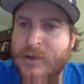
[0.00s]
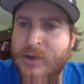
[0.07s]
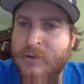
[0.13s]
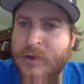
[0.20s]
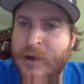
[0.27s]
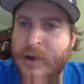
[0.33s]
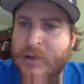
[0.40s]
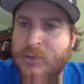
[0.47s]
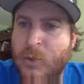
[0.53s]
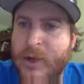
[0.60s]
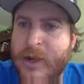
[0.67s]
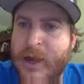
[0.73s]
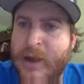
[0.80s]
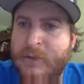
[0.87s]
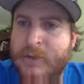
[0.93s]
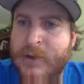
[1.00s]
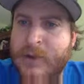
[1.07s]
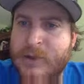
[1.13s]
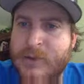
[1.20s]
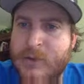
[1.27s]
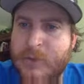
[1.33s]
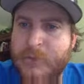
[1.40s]
to write as 1/2
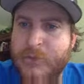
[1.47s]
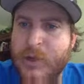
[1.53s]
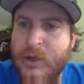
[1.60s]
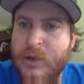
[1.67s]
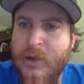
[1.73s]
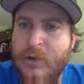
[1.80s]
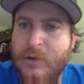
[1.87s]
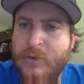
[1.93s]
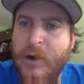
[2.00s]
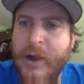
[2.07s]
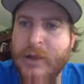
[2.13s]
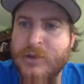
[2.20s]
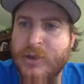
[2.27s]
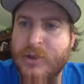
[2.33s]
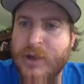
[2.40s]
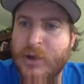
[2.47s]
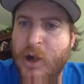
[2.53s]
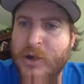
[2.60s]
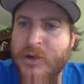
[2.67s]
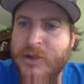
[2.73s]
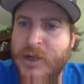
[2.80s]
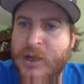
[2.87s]
x, right? So then our
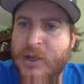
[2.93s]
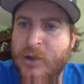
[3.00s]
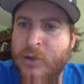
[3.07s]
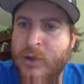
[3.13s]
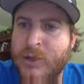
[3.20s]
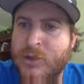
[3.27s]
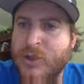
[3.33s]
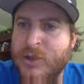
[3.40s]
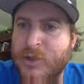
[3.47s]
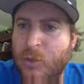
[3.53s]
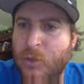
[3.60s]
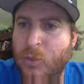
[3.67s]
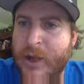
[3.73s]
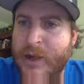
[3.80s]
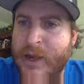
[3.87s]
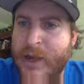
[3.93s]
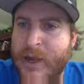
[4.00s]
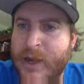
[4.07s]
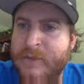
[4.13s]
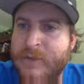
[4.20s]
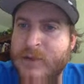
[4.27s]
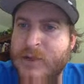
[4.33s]
du is just the
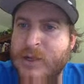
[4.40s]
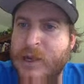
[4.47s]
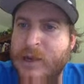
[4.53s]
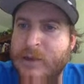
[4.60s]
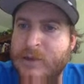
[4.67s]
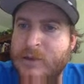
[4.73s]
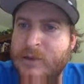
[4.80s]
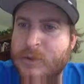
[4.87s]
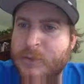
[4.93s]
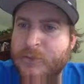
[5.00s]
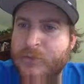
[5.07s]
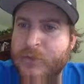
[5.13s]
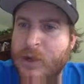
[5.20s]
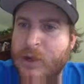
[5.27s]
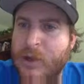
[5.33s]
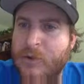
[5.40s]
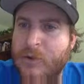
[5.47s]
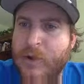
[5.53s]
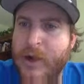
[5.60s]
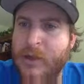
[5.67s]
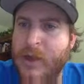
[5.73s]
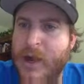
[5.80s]
1/2 dx,
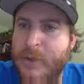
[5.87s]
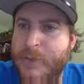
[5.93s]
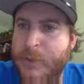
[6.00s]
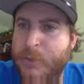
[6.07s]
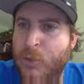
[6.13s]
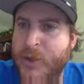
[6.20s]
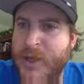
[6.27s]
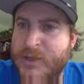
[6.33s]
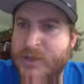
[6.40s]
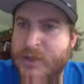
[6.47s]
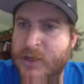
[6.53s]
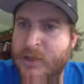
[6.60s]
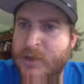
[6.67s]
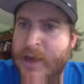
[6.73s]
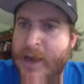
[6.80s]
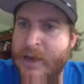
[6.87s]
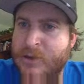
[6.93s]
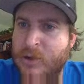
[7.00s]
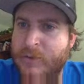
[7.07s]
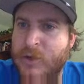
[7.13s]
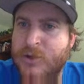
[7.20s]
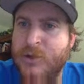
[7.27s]
right? A lot of people, when they see x
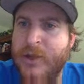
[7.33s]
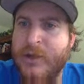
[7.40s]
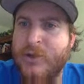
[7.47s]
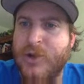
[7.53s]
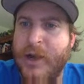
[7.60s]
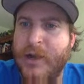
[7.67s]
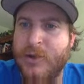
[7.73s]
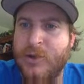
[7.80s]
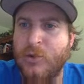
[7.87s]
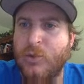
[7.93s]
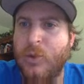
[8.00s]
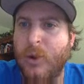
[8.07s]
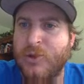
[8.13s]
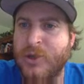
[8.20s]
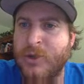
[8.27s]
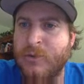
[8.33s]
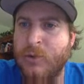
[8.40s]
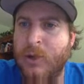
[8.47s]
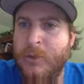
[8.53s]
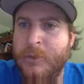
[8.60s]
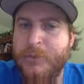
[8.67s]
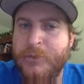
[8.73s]
over 2, they try to do quotient
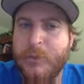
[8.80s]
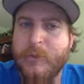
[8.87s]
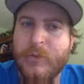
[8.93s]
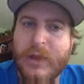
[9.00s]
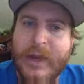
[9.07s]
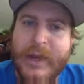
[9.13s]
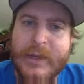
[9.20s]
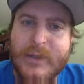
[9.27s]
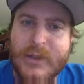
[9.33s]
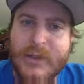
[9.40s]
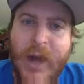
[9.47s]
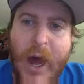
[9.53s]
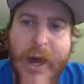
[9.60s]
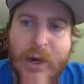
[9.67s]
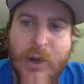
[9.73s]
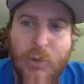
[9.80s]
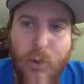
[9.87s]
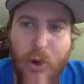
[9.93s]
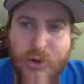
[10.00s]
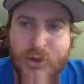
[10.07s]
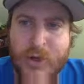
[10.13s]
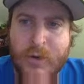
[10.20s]
rule. It's not
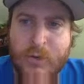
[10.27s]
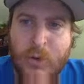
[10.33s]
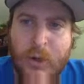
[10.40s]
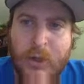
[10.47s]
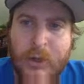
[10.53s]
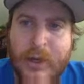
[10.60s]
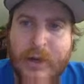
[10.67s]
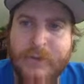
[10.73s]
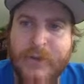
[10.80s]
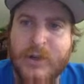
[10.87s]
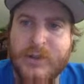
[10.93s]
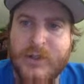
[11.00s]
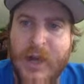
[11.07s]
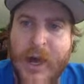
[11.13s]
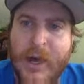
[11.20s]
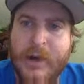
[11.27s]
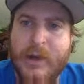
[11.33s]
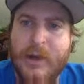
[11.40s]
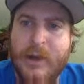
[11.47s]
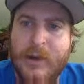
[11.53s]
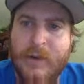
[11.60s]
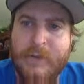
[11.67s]
quotient rule if there's not
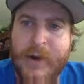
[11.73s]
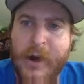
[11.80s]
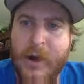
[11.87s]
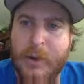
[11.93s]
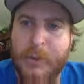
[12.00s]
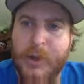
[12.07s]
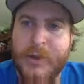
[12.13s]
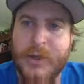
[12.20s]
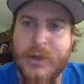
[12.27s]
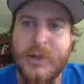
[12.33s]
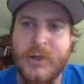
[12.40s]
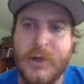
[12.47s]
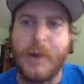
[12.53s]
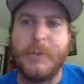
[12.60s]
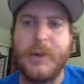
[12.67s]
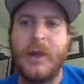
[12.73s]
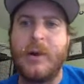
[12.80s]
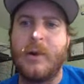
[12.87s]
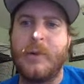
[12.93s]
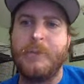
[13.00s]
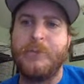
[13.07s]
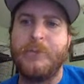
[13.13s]
a variable in the denominator,